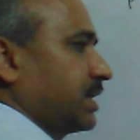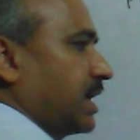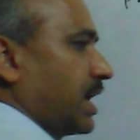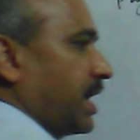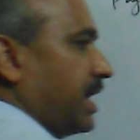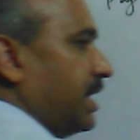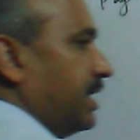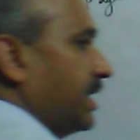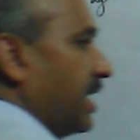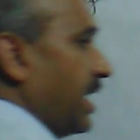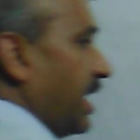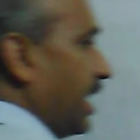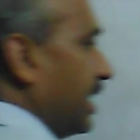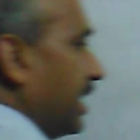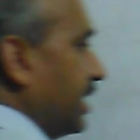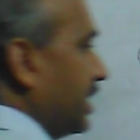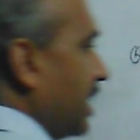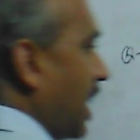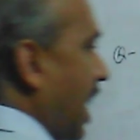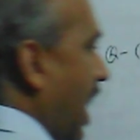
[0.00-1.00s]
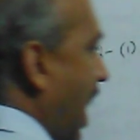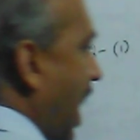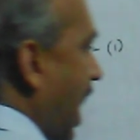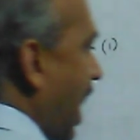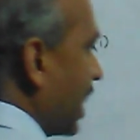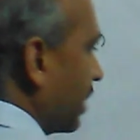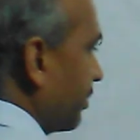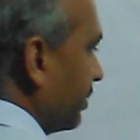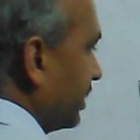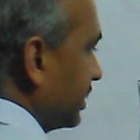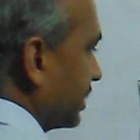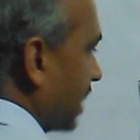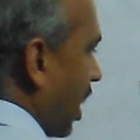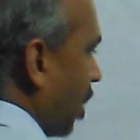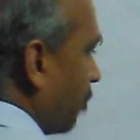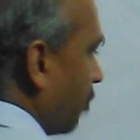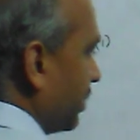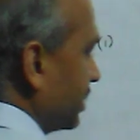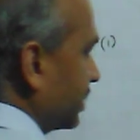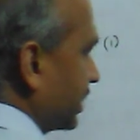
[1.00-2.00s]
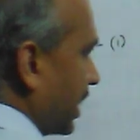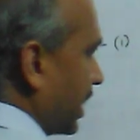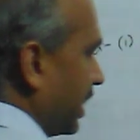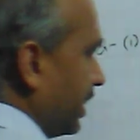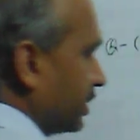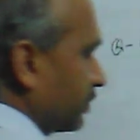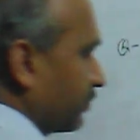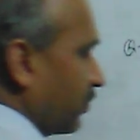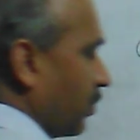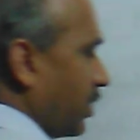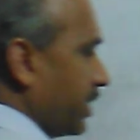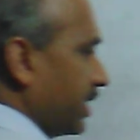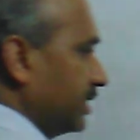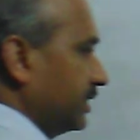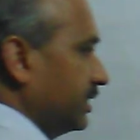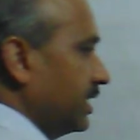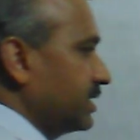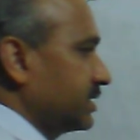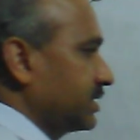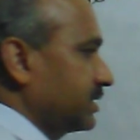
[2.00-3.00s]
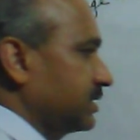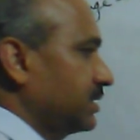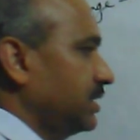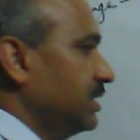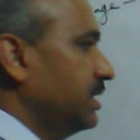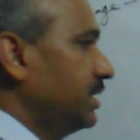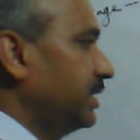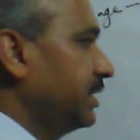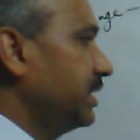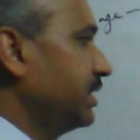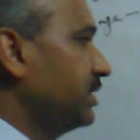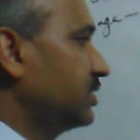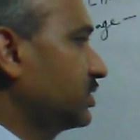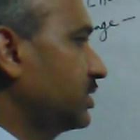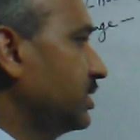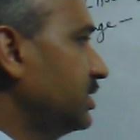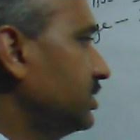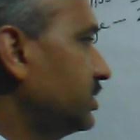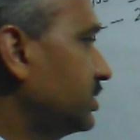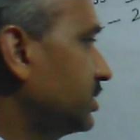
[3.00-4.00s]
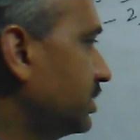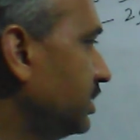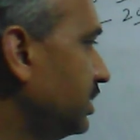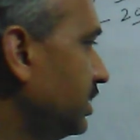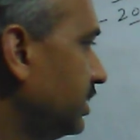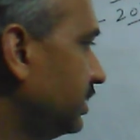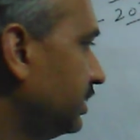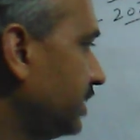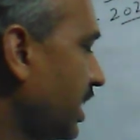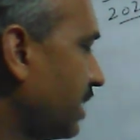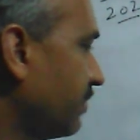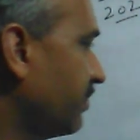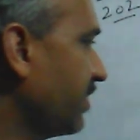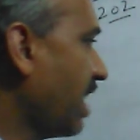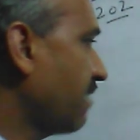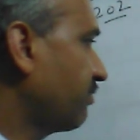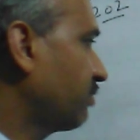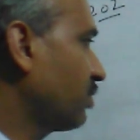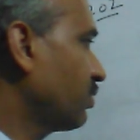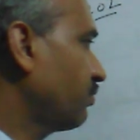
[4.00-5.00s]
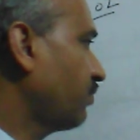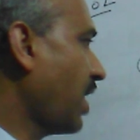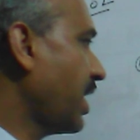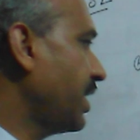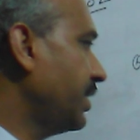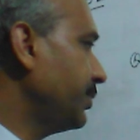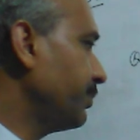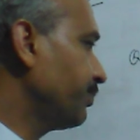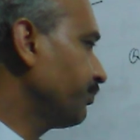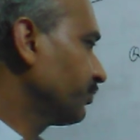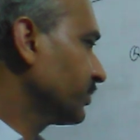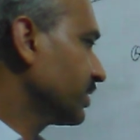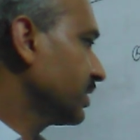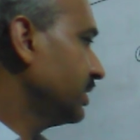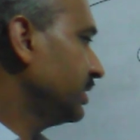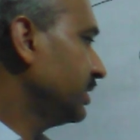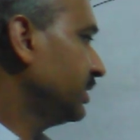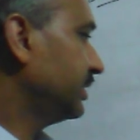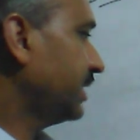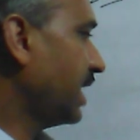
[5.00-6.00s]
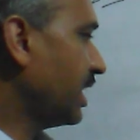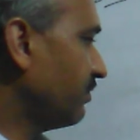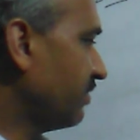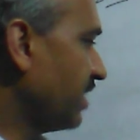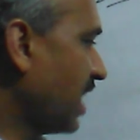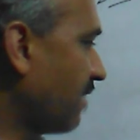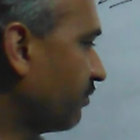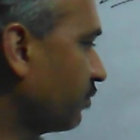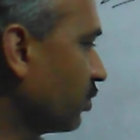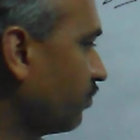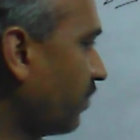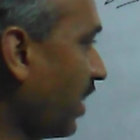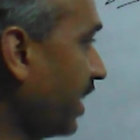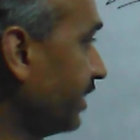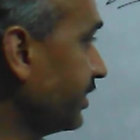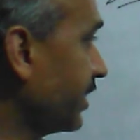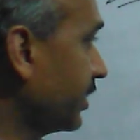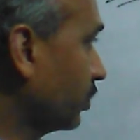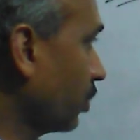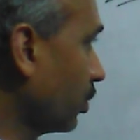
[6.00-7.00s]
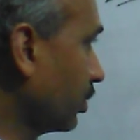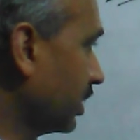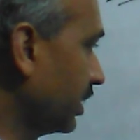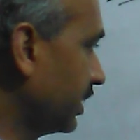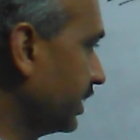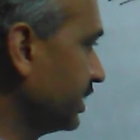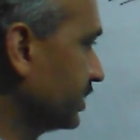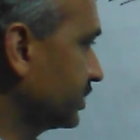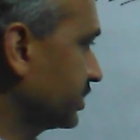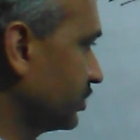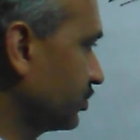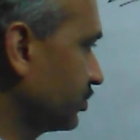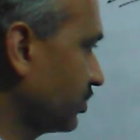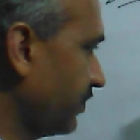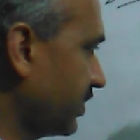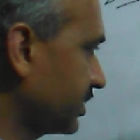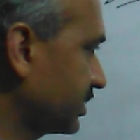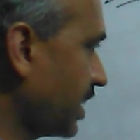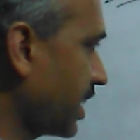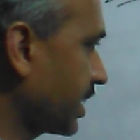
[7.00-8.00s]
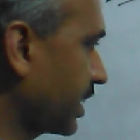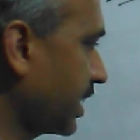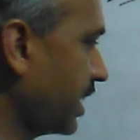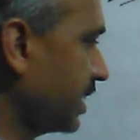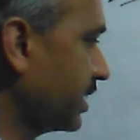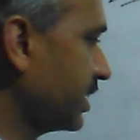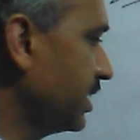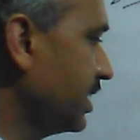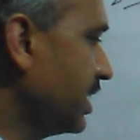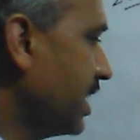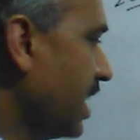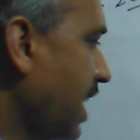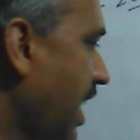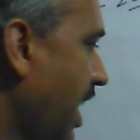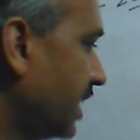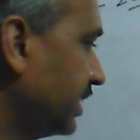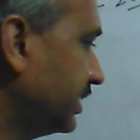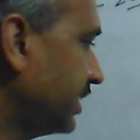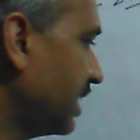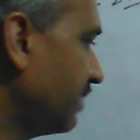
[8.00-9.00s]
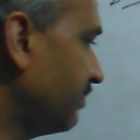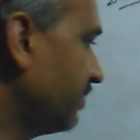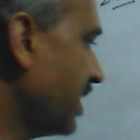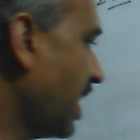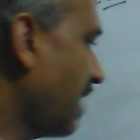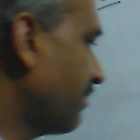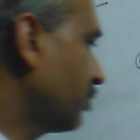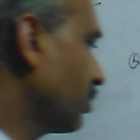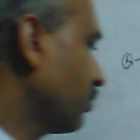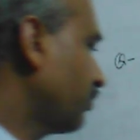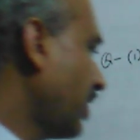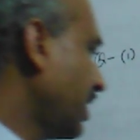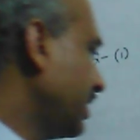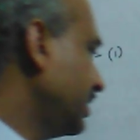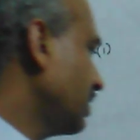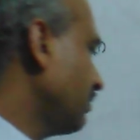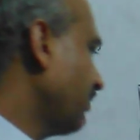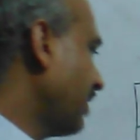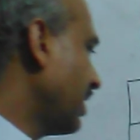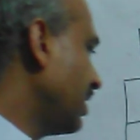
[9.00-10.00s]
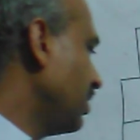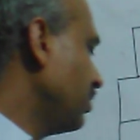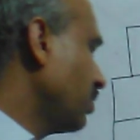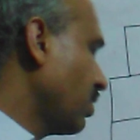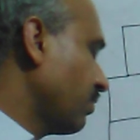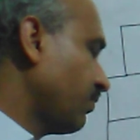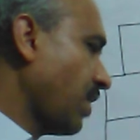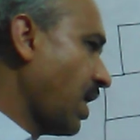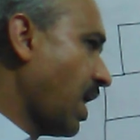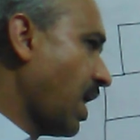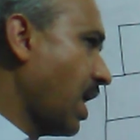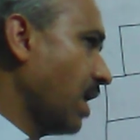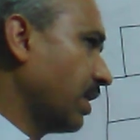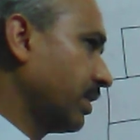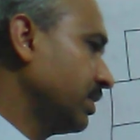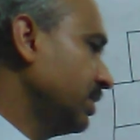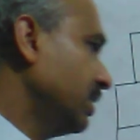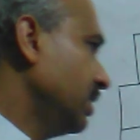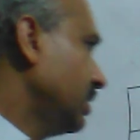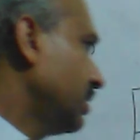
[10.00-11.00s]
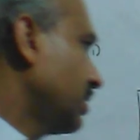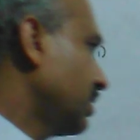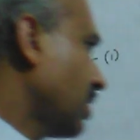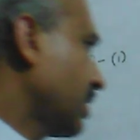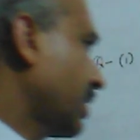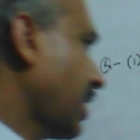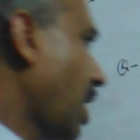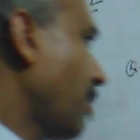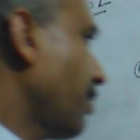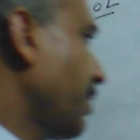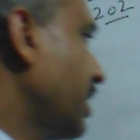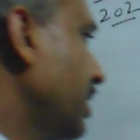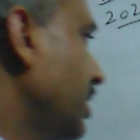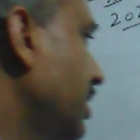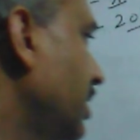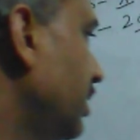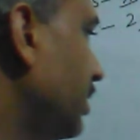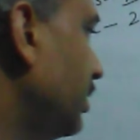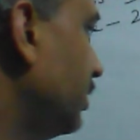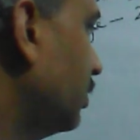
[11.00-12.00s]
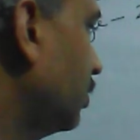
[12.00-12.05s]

current in R means how much current is flowing in this resistance, that we have to find. Then we have to find the total resistance of the circuit, and then we have to find the value of R. Now coming